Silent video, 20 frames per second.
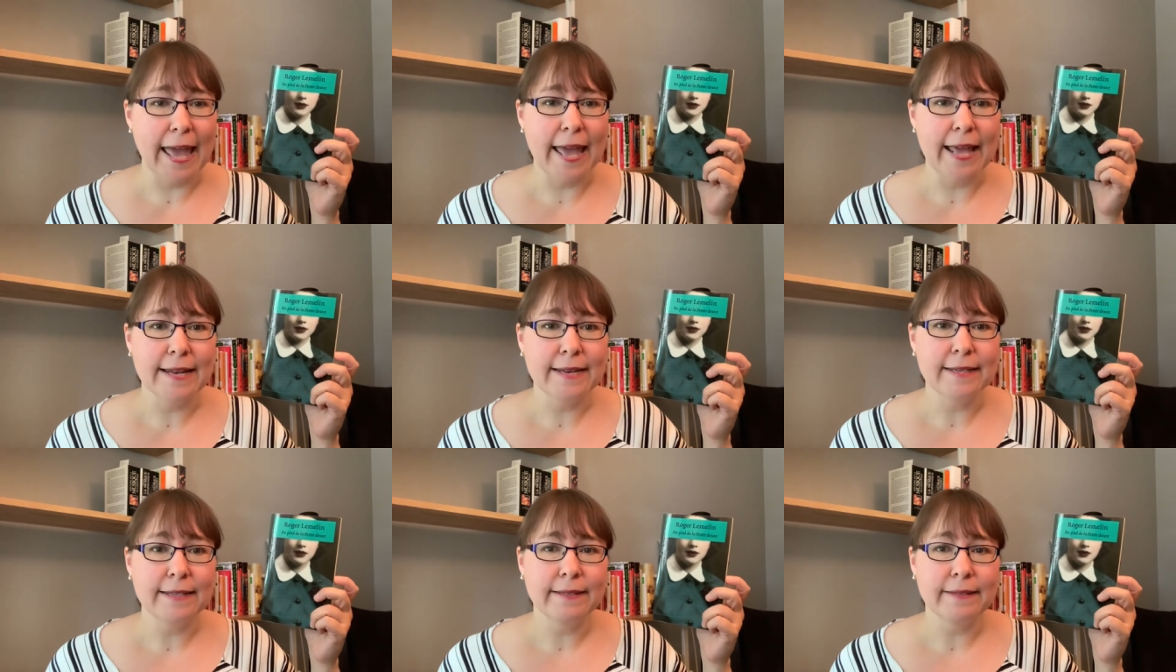
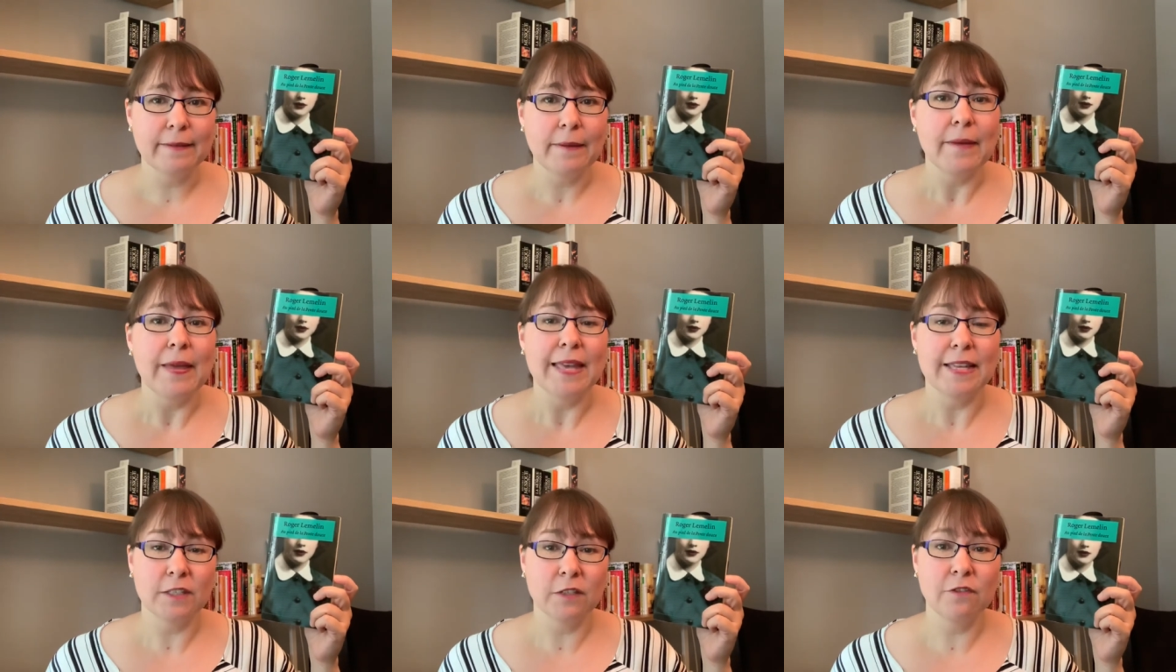and
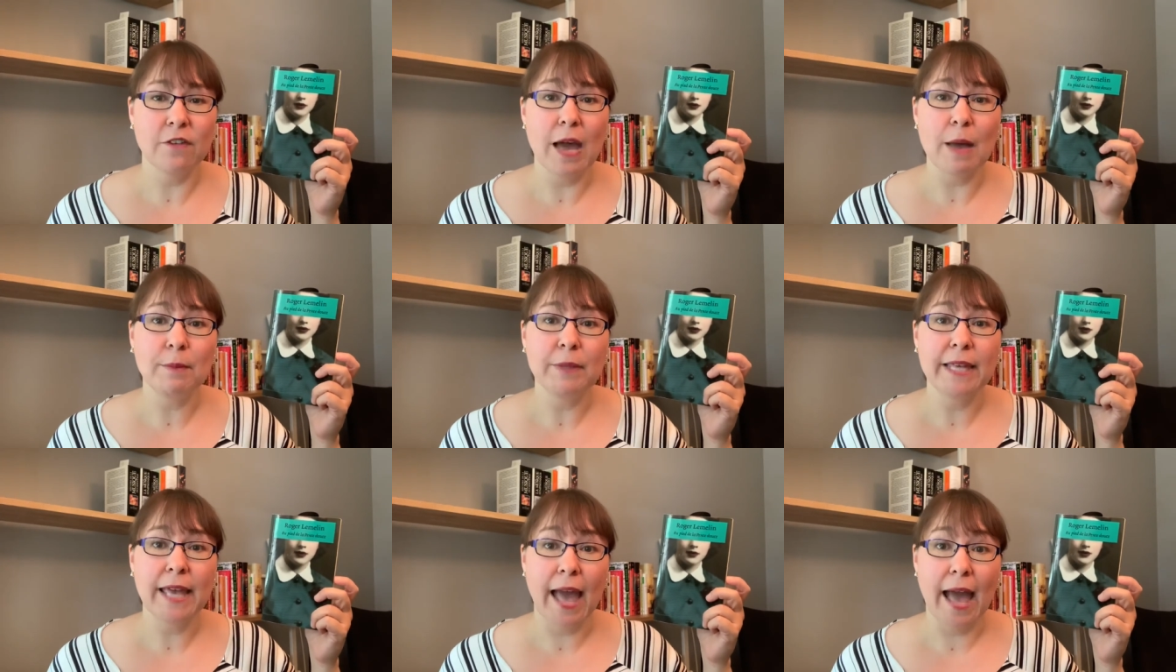his
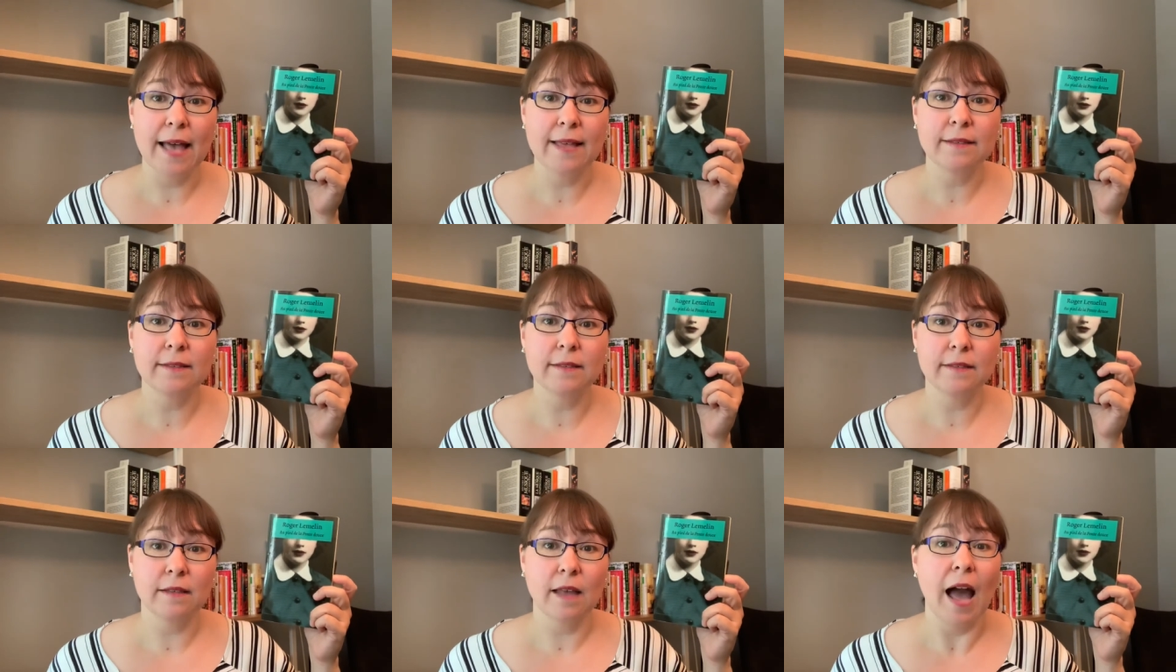family
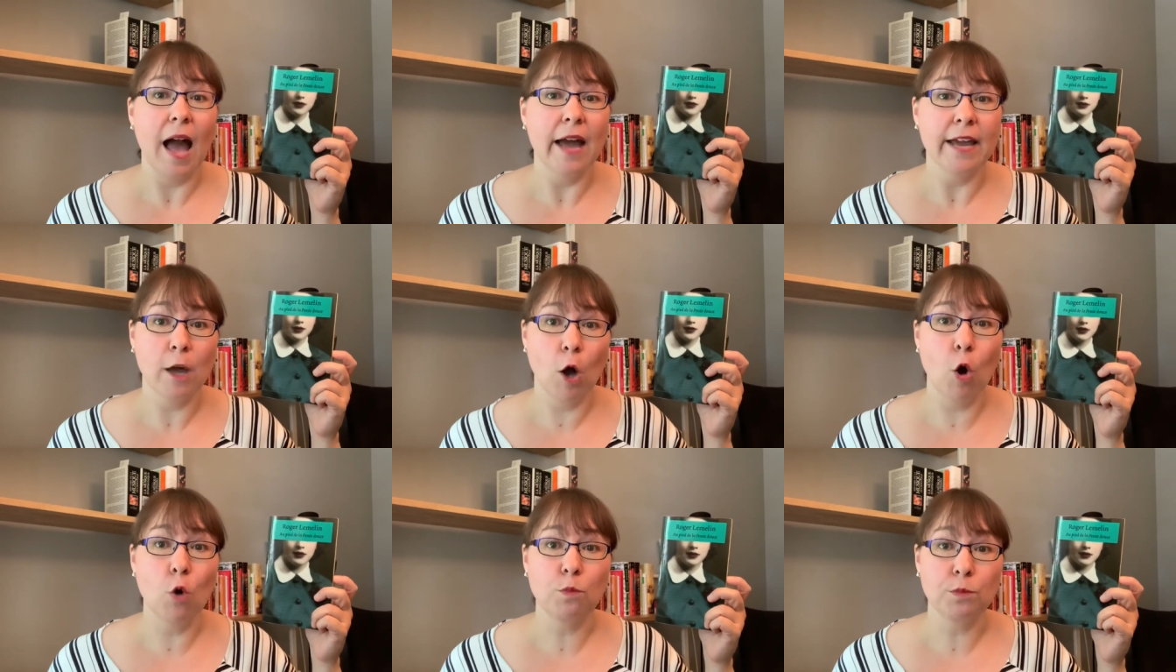has
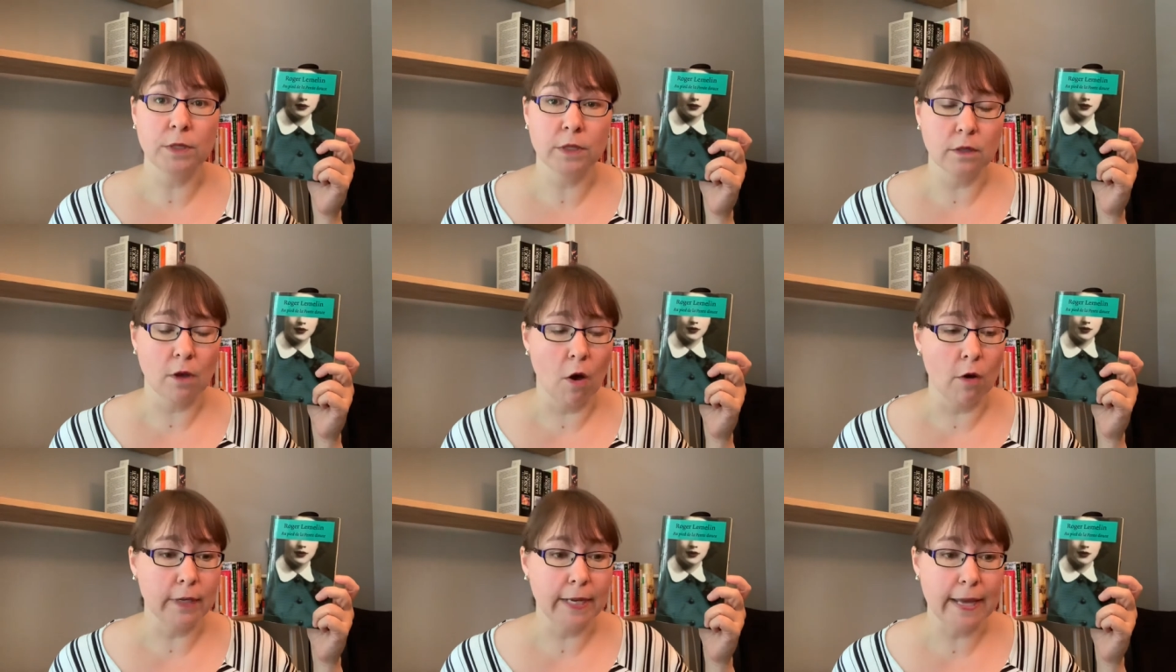high
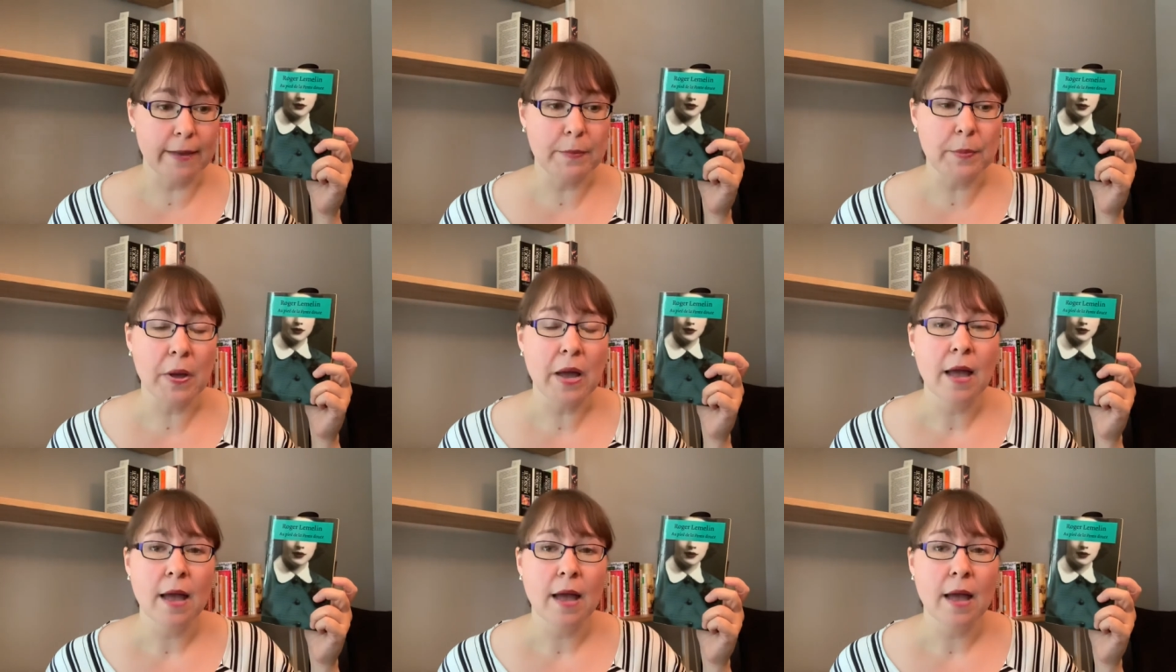hopes on him.